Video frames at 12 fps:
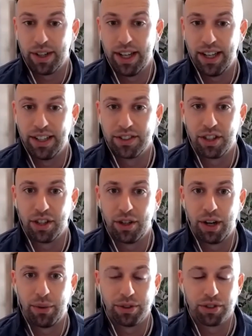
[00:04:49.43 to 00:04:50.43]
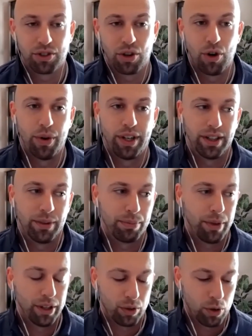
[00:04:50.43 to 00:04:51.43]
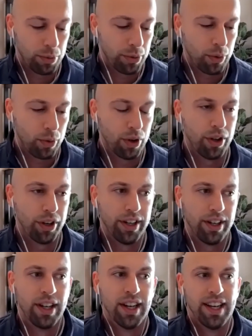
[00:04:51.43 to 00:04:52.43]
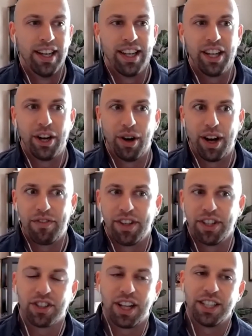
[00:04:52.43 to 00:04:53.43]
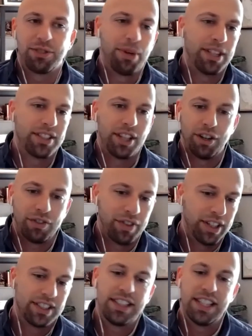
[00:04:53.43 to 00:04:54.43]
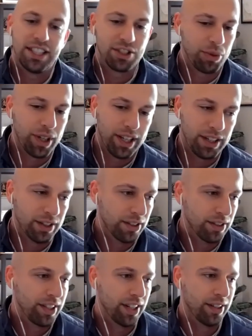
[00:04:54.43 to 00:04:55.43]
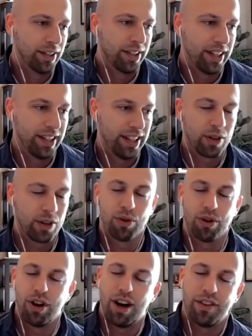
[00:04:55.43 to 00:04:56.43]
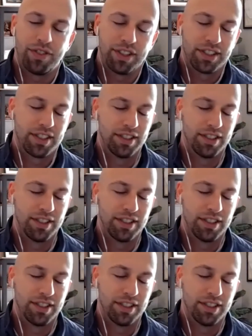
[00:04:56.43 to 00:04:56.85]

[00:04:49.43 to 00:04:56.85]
And so I was growing in the in the corporate world, and you know I visualized myself in a C-suite or you know in, in that corner office.